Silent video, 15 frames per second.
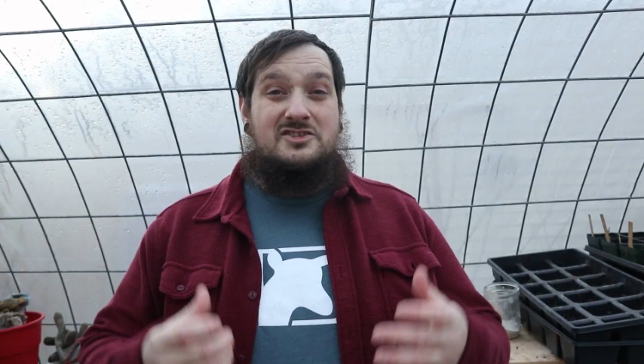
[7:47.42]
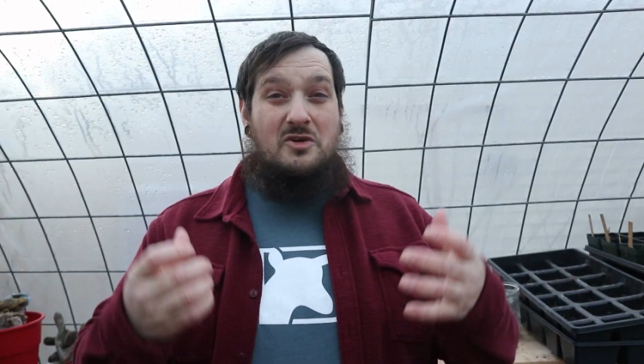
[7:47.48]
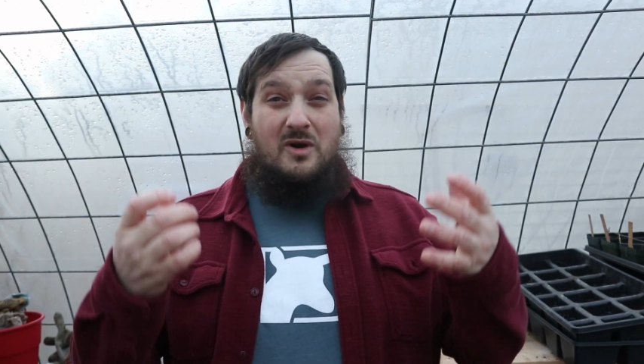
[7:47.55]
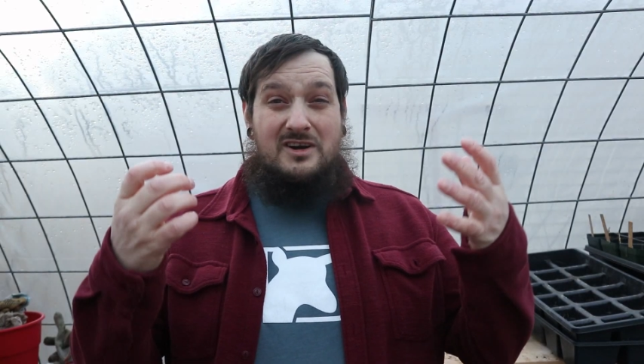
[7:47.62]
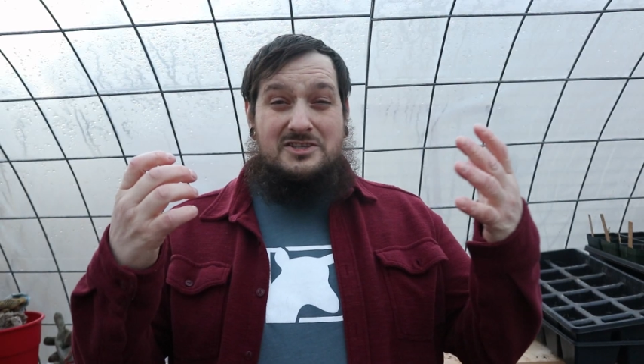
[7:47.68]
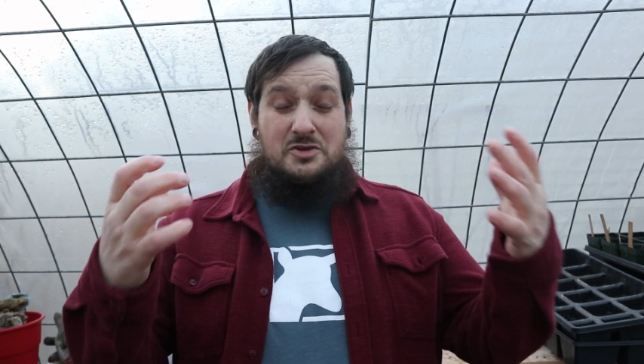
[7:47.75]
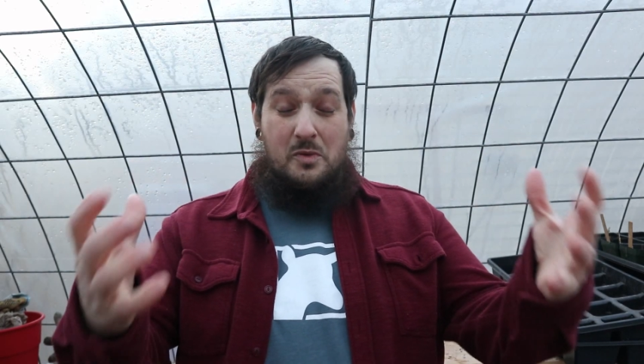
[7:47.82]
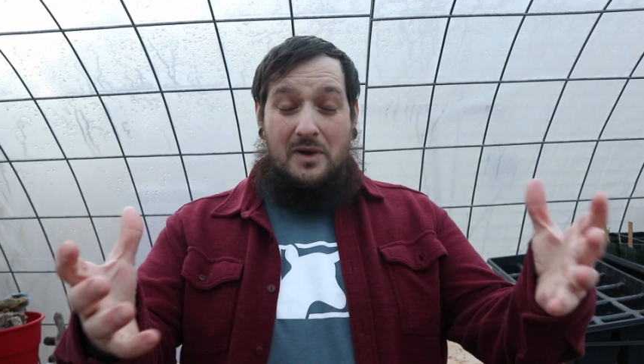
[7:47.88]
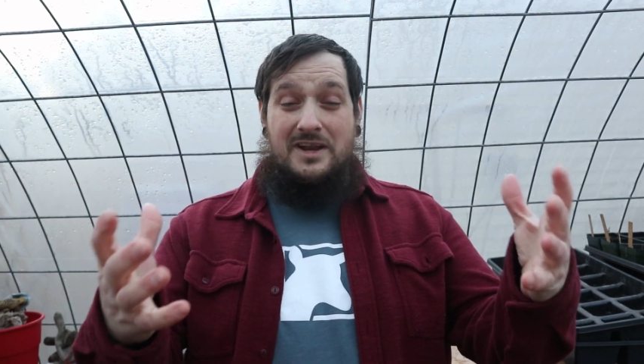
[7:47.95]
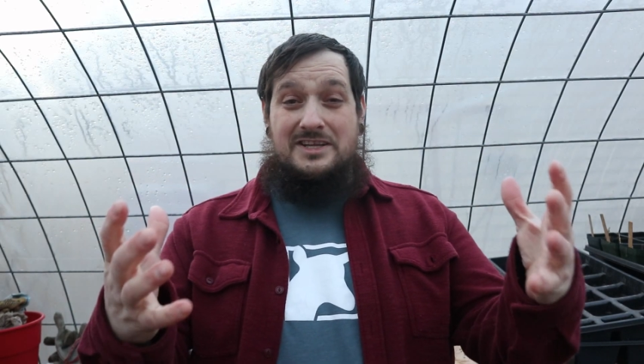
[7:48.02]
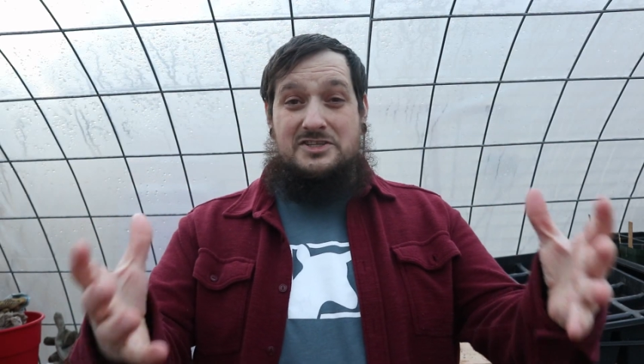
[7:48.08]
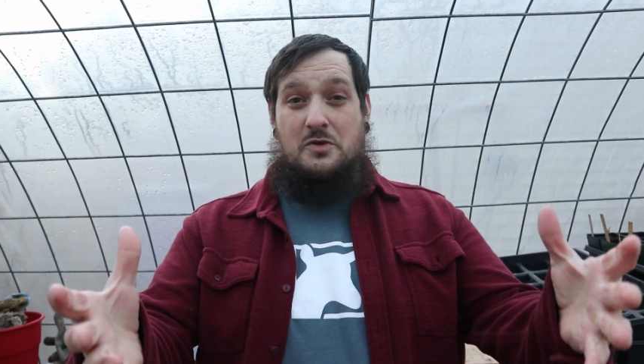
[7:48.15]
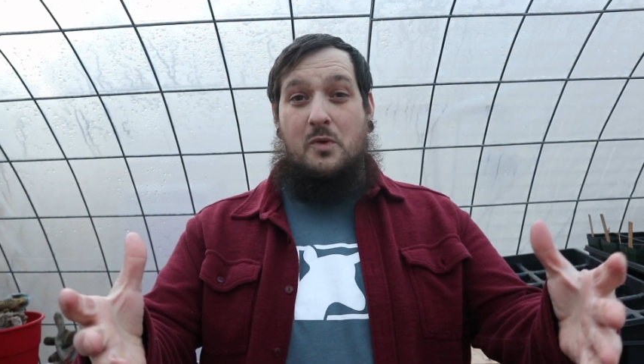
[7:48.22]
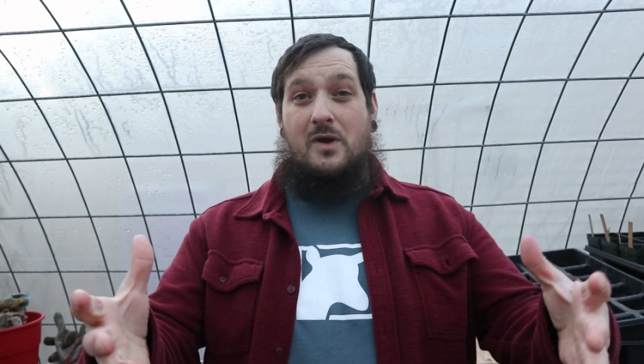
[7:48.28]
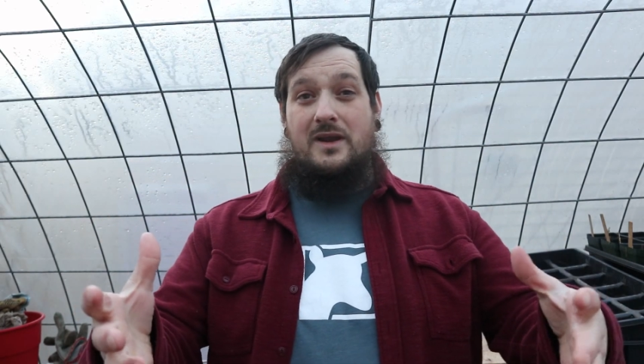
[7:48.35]
So our
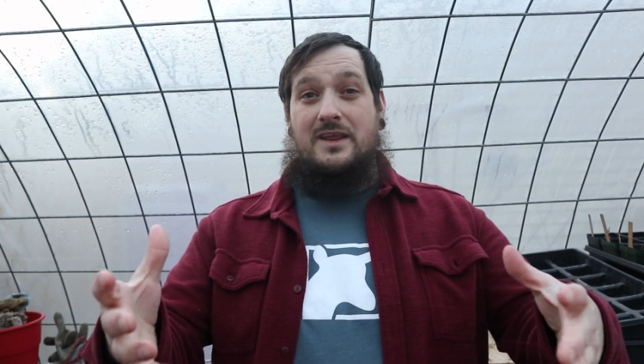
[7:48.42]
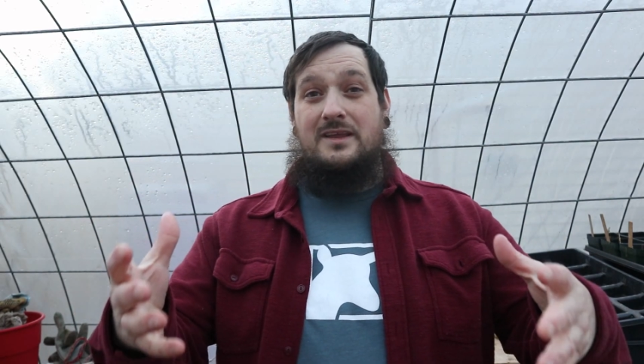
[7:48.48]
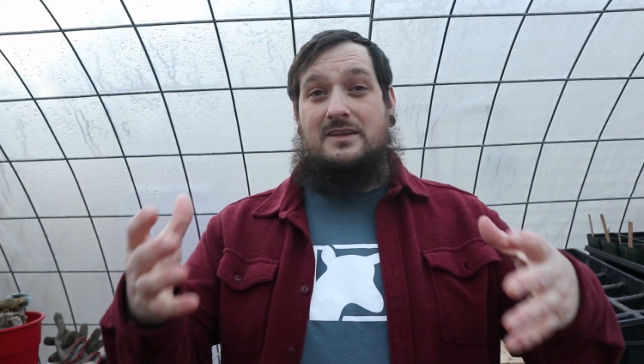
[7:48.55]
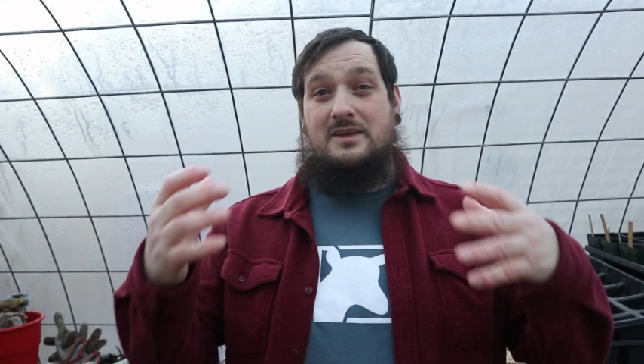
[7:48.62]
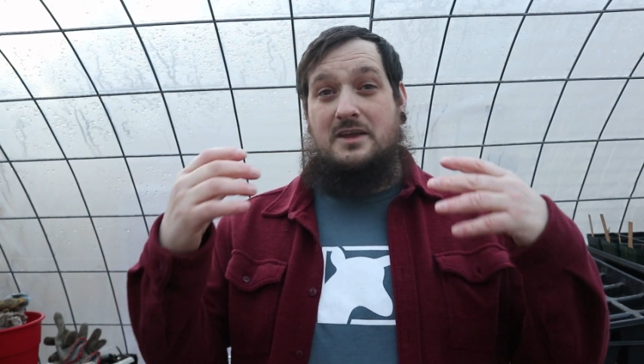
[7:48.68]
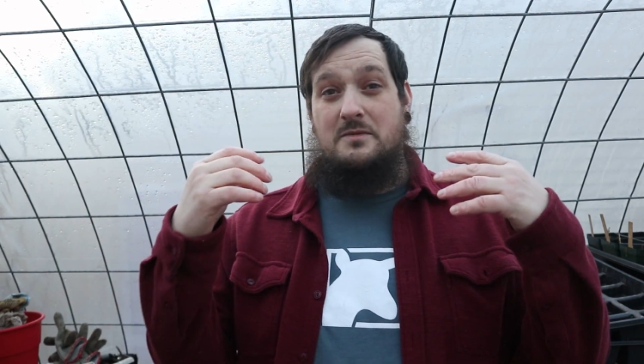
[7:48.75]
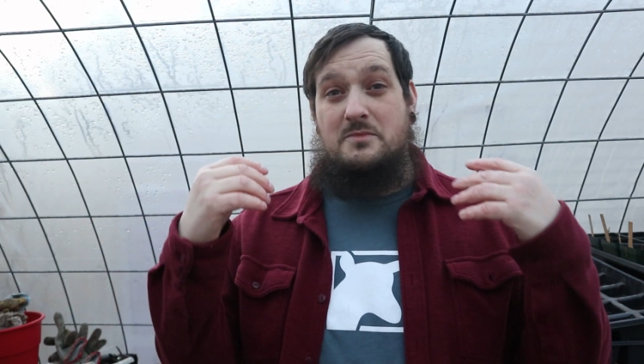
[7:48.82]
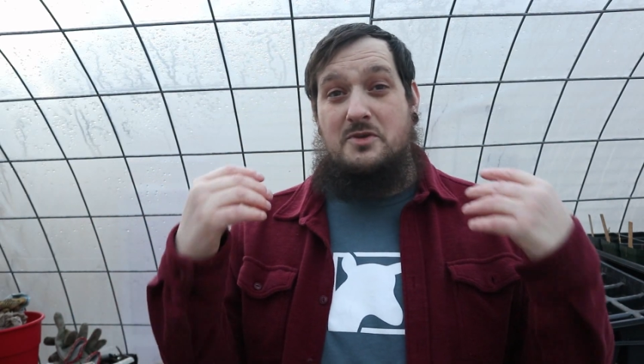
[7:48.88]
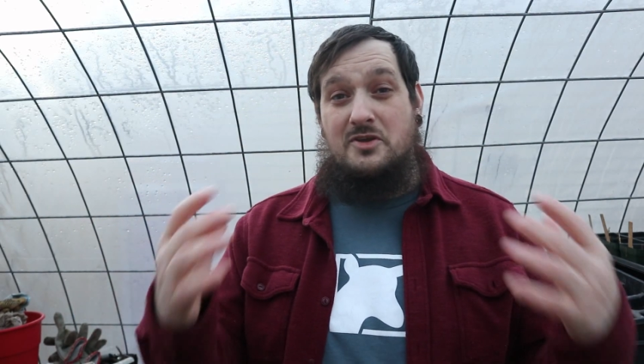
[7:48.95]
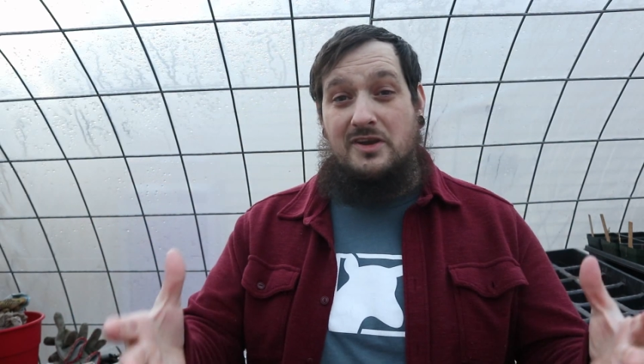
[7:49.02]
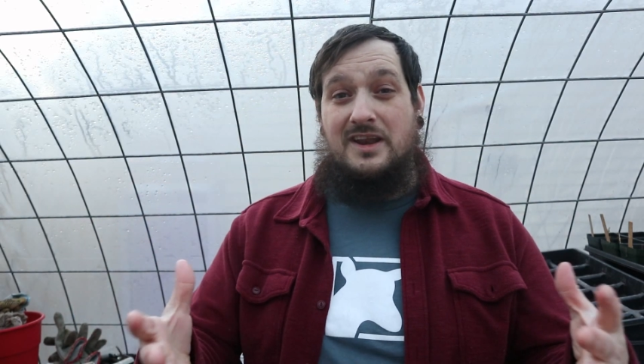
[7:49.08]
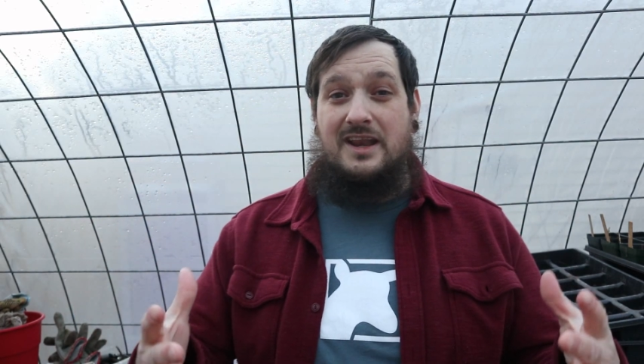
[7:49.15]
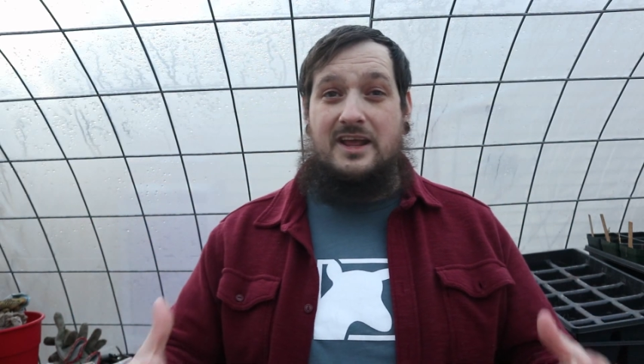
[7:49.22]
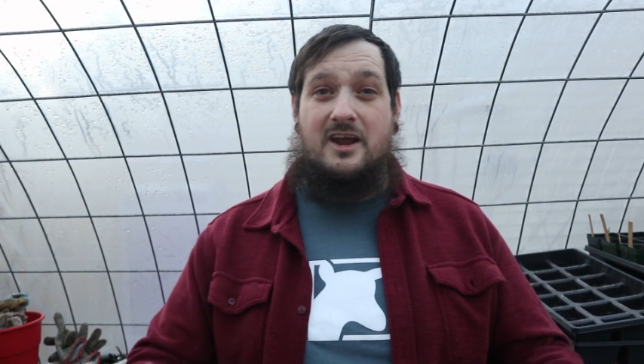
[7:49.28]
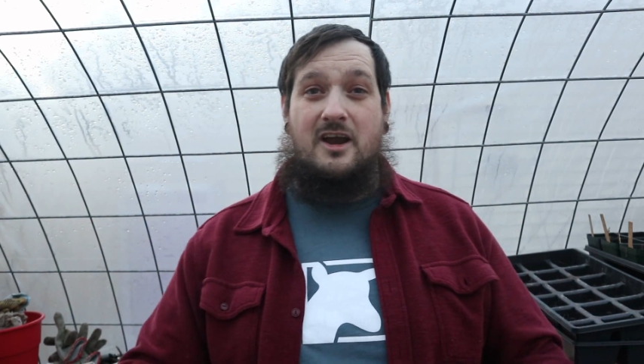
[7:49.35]
2020
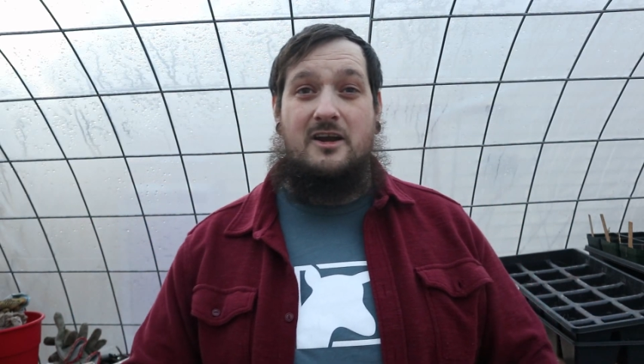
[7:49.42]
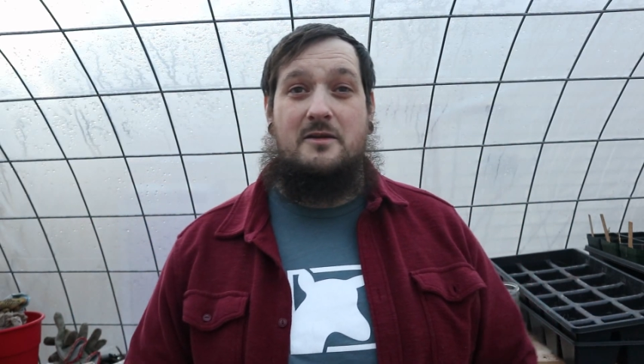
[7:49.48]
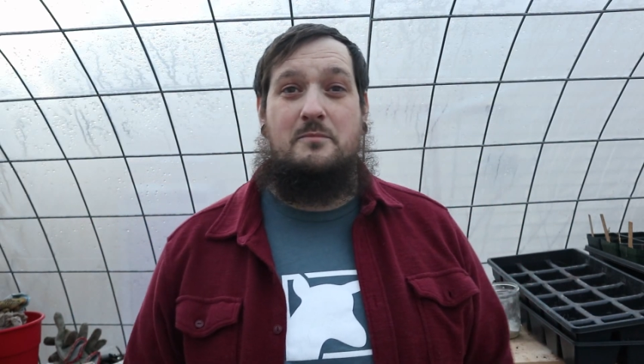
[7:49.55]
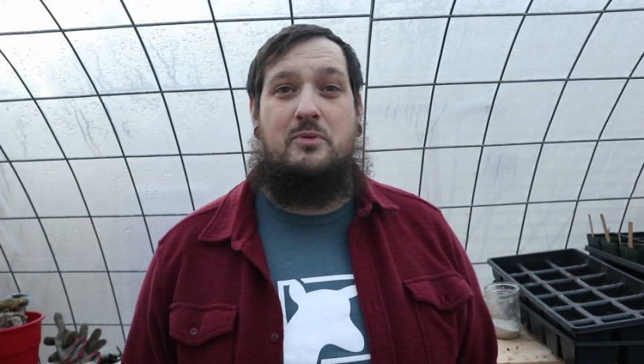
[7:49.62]
community garden